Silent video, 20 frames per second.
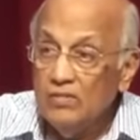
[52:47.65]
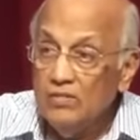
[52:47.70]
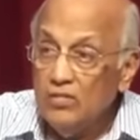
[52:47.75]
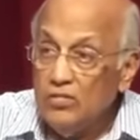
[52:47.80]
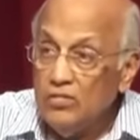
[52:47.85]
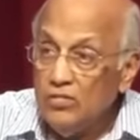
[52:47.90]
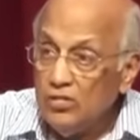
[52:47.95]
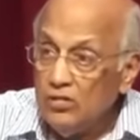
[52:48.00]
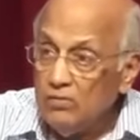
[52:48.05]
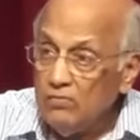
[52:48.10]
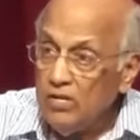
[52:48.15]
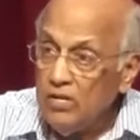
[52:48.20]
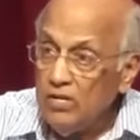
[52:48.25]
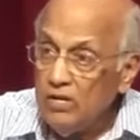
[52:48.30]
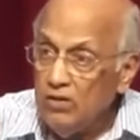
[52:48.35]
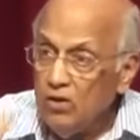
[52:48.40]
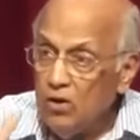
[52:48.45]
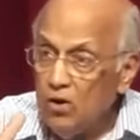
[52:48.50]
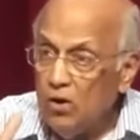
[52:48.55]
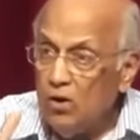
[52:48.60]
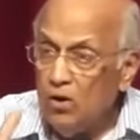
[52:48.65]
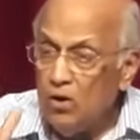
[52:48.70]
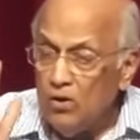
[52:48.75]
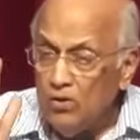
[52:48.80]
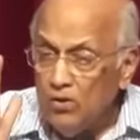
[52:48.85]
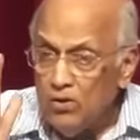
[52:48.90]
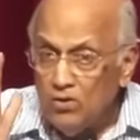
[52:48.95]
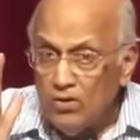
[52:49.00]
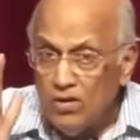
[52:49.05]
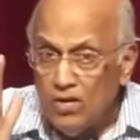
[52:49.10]
Determine in all
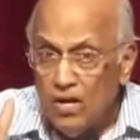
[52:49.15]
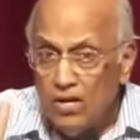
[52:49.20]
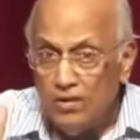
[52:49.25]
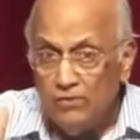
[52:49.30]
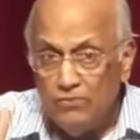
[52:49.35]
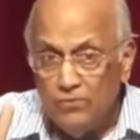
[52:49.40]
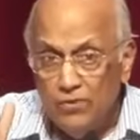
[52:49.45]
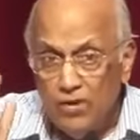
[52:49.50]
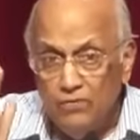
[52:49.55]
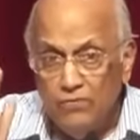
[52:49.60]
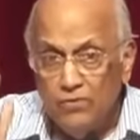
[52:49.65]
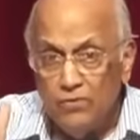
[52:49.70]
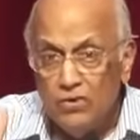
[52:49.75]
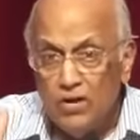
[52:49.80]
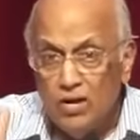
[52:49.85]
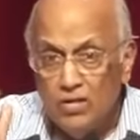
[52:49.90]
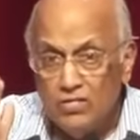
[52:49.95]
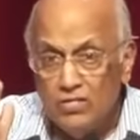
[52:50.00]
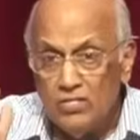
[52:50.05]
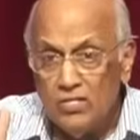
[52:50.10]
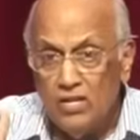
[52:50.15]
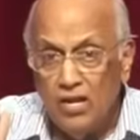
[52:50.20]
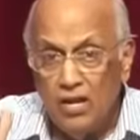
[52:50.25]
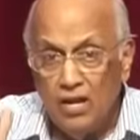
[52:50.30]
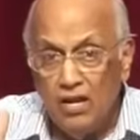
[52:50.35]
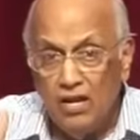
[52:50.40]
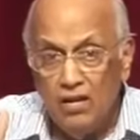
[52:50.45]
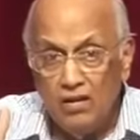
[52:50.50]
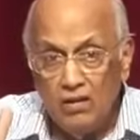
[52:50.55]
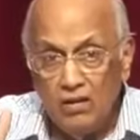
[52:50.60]
your life, twenty-four hours a
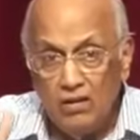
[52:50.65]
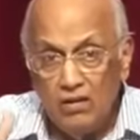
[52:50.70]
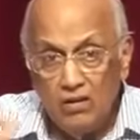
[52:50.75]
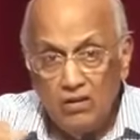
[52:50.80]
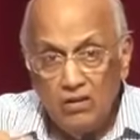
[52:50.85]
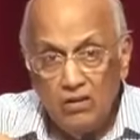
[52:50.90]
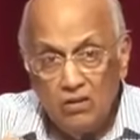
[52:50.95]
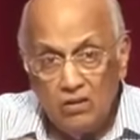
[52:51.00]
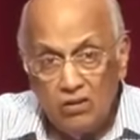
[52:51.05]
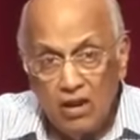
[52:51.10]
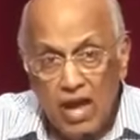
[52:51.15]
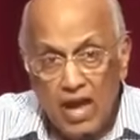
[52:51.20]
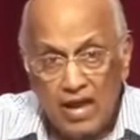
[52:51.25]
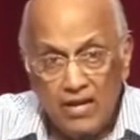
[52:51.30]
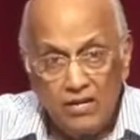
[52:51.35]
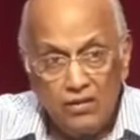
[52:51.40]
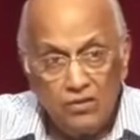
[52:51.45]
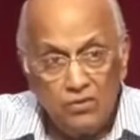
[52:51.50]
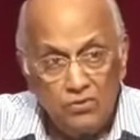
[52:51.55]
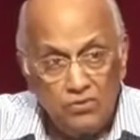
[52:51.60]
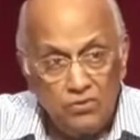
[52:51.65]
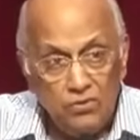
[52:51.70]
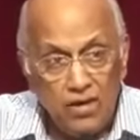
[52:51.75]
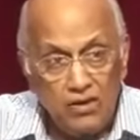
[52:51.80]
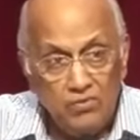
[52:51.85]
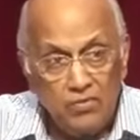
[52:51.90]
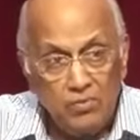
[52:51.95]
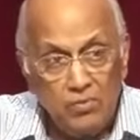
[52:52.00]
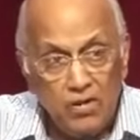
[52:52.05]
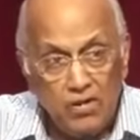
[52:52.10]
day, your attitude to
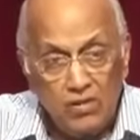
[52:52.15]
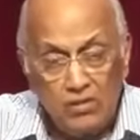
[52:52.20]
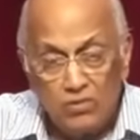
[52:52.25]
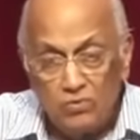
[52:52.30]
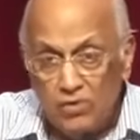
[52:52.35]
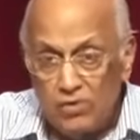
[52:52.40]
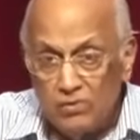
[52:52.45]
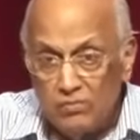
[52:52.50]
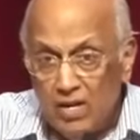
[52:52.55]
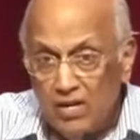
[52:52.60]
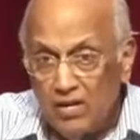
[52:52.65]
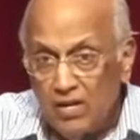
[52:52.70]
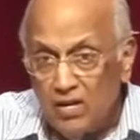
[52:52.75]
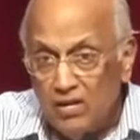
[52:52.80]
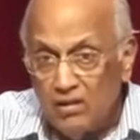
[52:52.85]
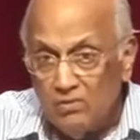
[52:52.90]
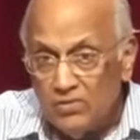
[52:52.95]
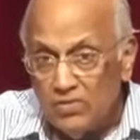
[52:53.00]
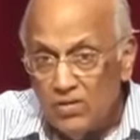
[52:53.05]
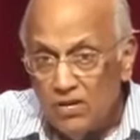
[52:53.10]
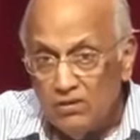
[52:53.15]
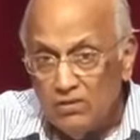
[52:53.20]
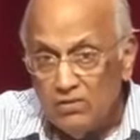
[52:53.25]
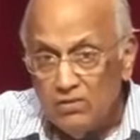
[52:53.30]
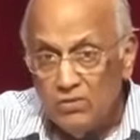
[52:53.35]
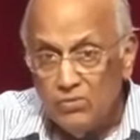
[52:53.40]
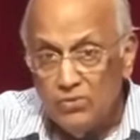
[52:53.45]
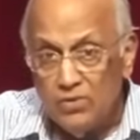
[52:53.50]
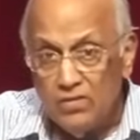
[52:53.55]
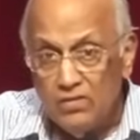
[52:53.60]
everybody in the world. My kingdom is not of
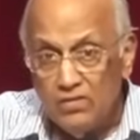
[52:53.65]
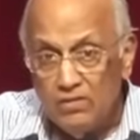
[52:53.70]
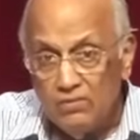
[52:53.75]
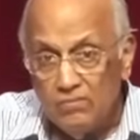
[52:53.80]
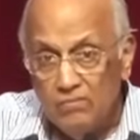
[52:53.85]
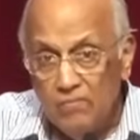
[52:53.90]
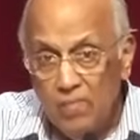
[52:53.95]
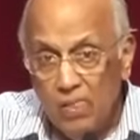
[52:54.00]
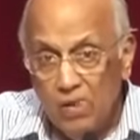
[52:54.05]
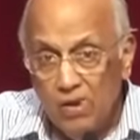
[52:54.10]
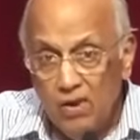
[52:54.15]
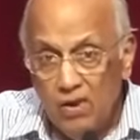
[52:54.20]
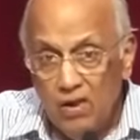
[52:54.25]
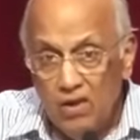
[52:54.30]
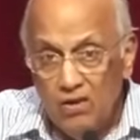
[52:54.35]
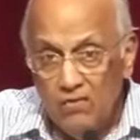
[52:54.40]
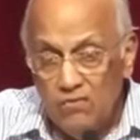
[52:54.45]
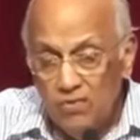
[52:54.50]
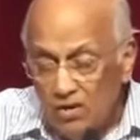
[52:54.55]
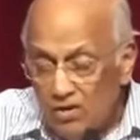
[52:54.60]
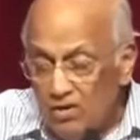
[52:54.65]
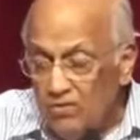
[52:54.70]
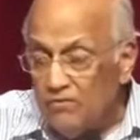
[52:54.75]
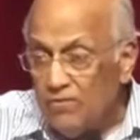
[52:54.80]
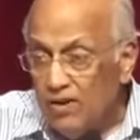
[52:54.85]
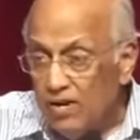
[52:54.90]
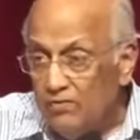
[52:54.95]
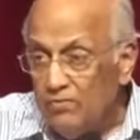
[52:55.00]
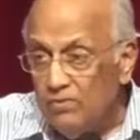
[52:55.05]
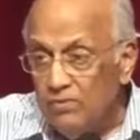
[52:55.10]
this world. If you're going to
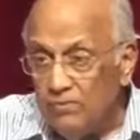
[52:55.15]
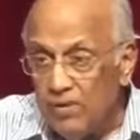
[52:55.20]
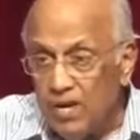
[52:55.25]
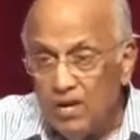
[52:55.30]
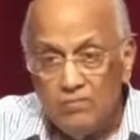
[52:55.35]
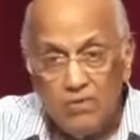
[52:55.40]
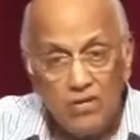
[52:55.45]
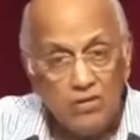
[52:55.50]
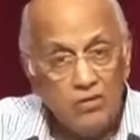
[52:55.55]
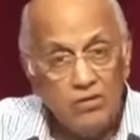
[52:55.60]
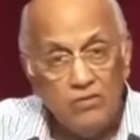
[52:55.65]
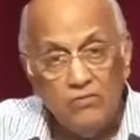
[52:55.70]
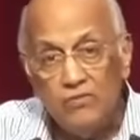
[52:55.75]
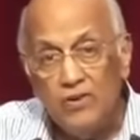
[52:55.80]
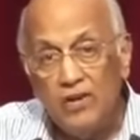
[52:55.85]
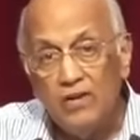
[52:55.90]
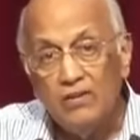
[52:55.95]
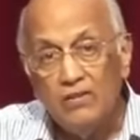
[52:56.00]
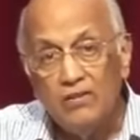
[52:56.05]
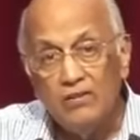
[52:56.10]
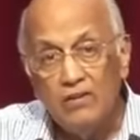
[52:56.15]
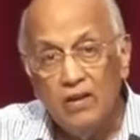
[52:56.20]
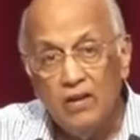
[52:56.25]
fight with me, I'm not going to fight.